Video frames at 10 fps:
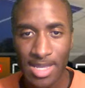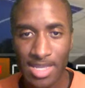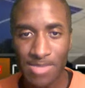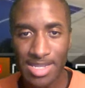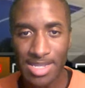
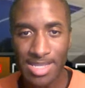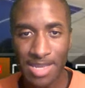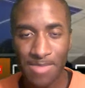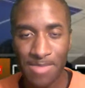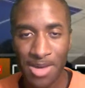Let me
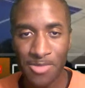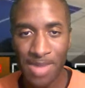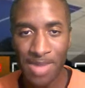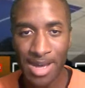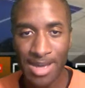step out
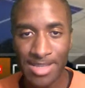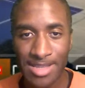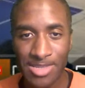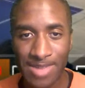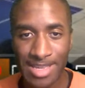wide
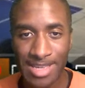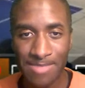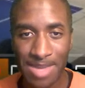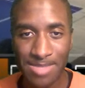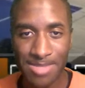so I can
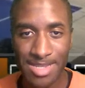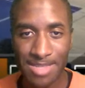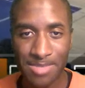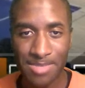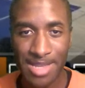be able to see
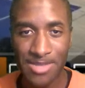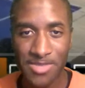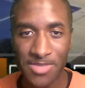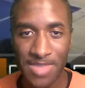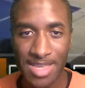the player's
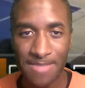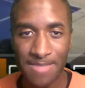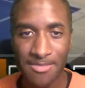feet.